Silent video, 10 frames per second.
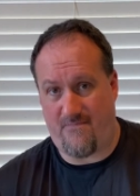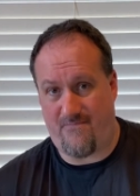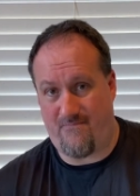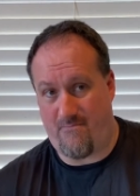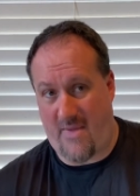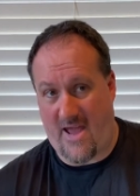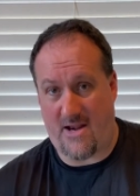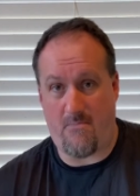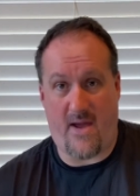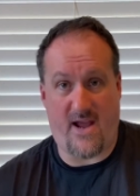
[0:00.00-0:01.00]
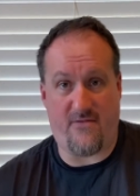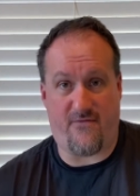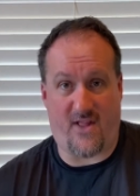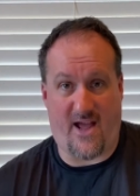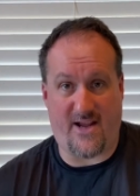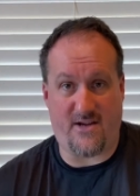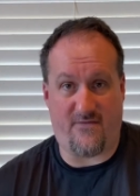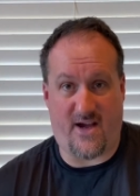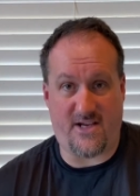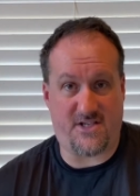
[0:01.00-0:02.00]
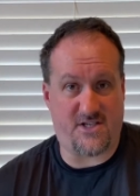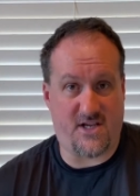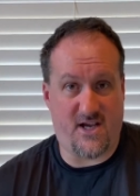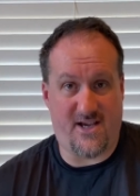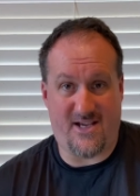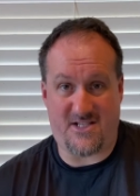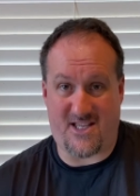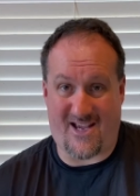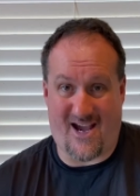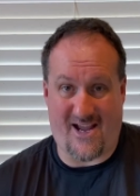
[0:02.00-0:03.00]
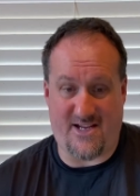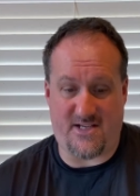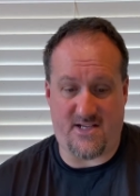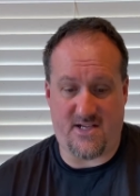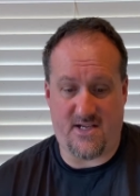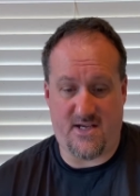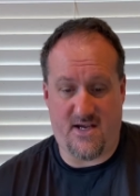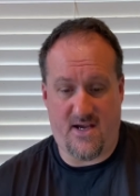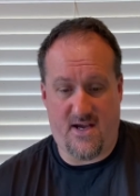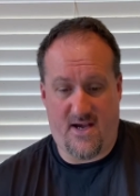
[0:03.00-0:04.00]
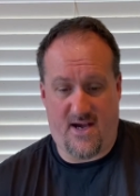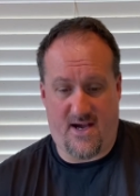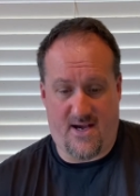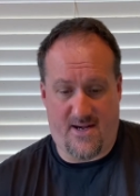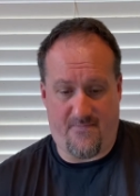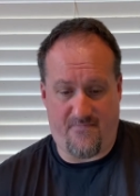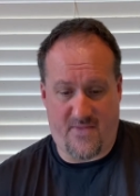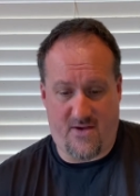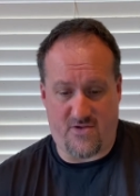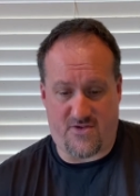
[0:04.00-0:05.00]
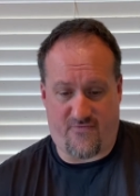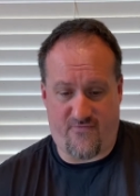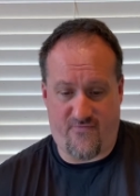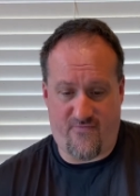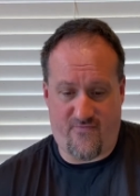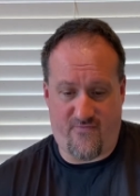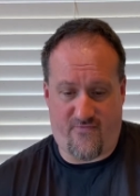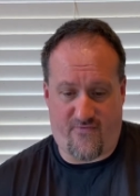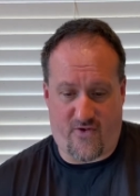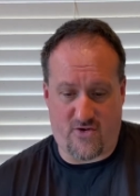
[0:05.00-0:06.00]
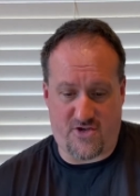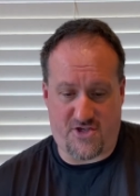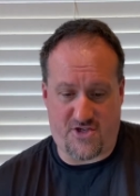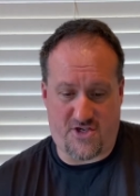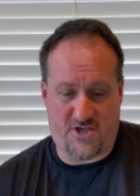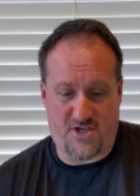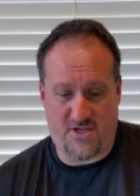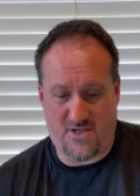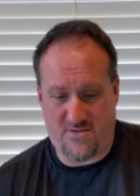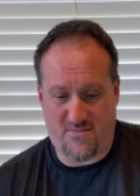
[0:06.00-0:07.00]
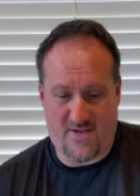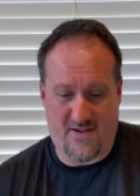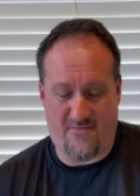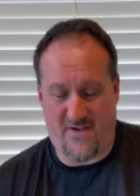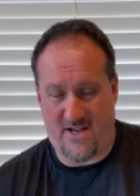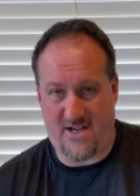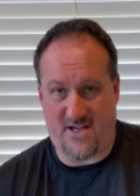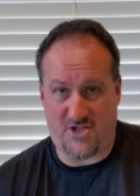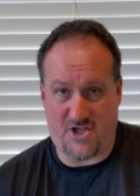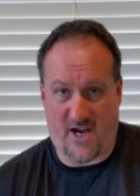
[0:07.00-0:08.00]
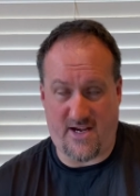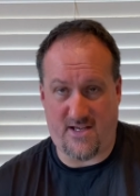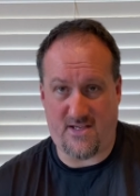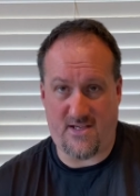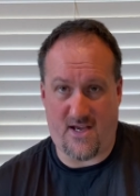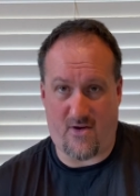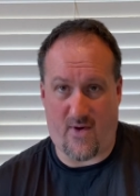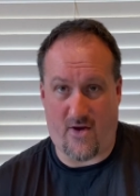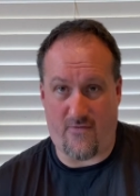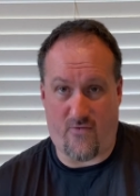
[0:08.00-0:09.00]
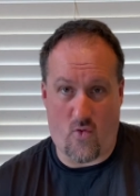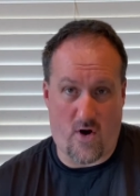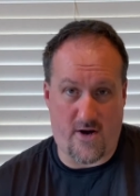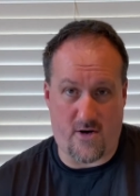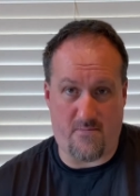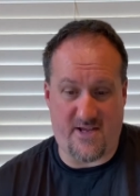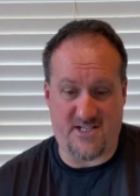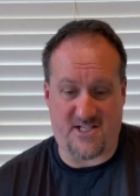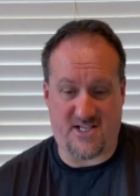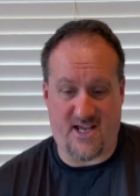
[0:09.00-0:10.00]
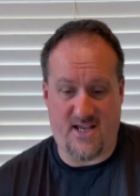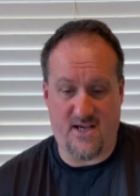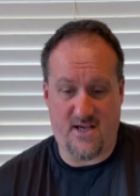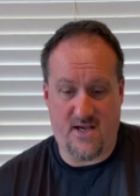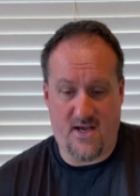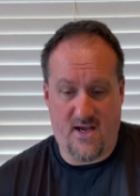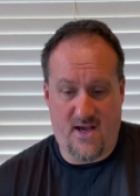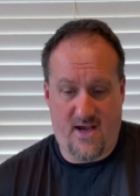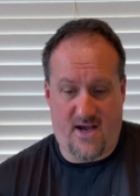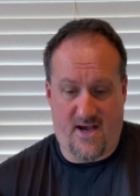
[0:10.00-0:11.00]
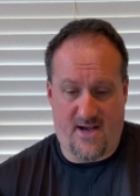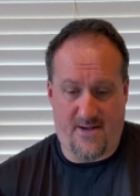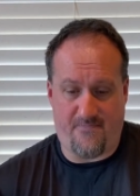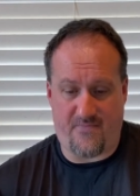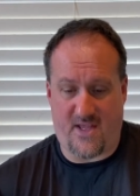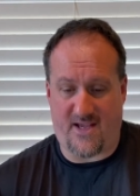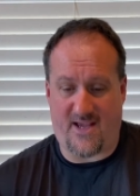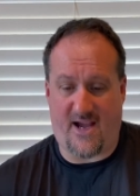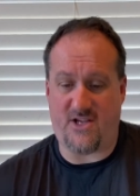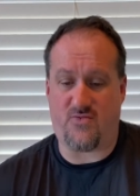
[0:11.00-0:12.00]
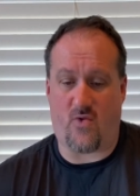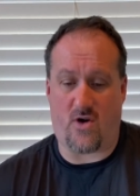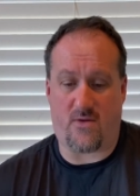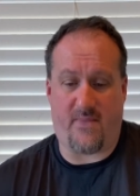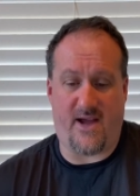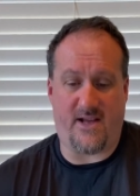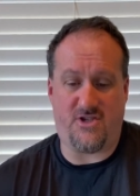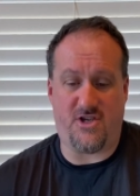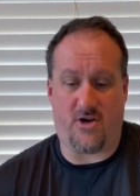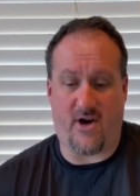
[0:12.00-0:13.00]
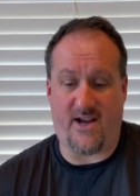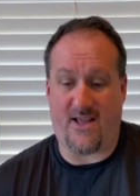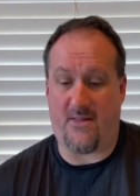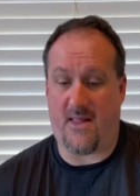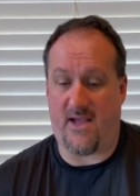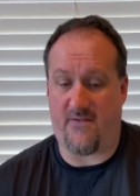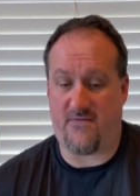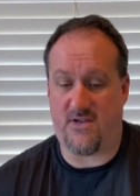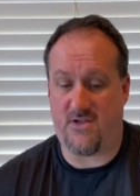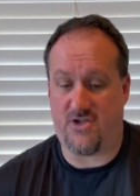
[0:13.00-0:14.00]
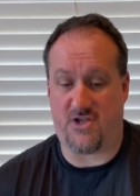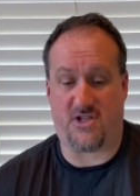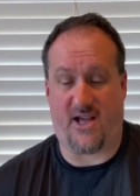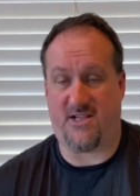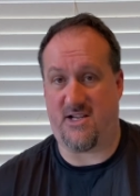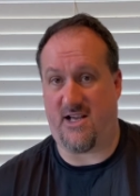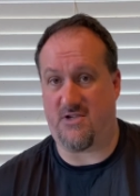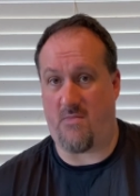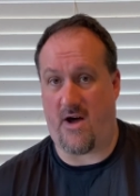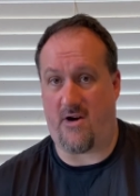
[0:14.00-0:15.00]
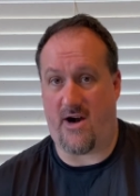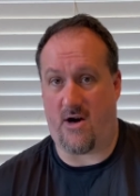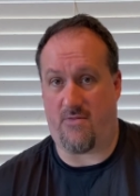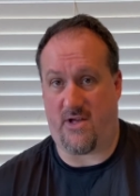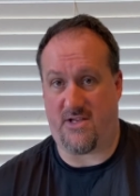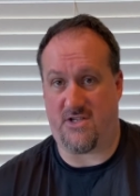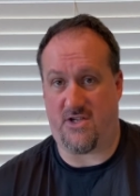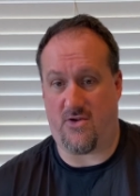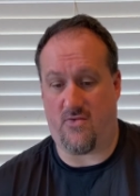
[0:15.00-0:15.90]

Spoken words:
man-made flying device is the kite. It was first invented in China around 400 BC. And kites work by generating lift, just like today's modern airplanes do.